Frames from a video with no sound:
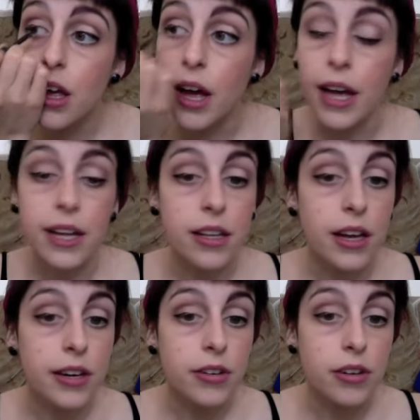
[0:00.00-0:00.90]
And glide
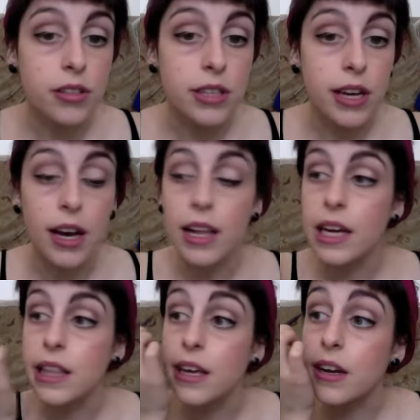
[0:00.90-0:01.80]
across the eye
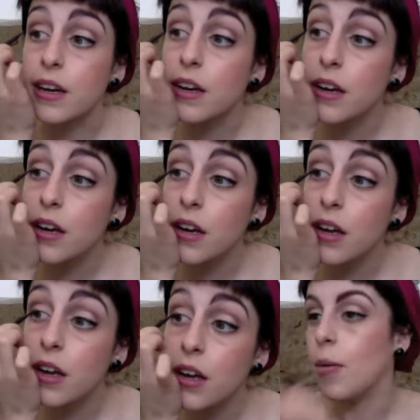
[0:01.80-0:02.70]
like that.
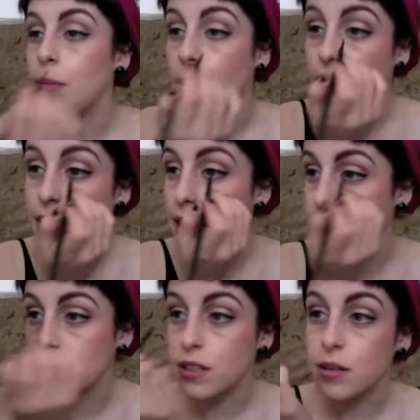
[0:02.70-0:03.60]
I
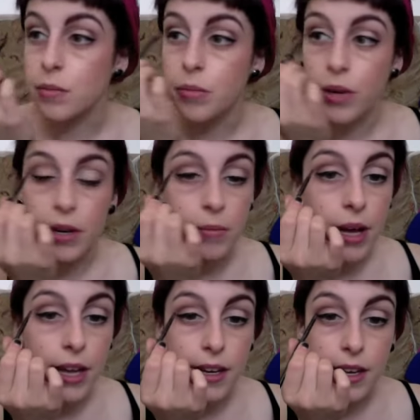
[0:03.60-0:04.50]
like to bring
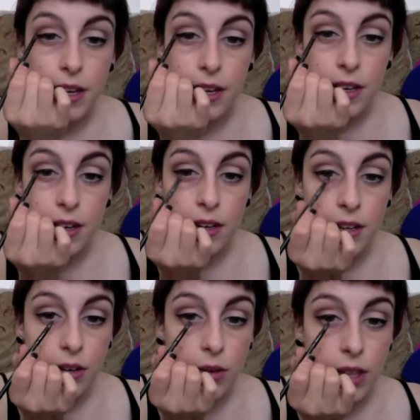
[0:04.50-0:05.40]
mine in
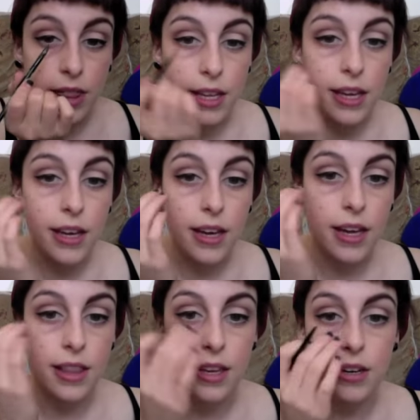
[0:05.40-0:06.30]
quite thick
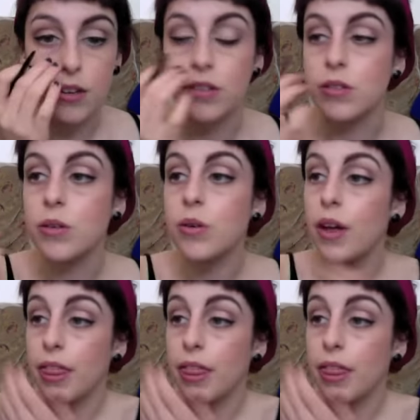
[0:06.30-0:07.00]
and then go to quite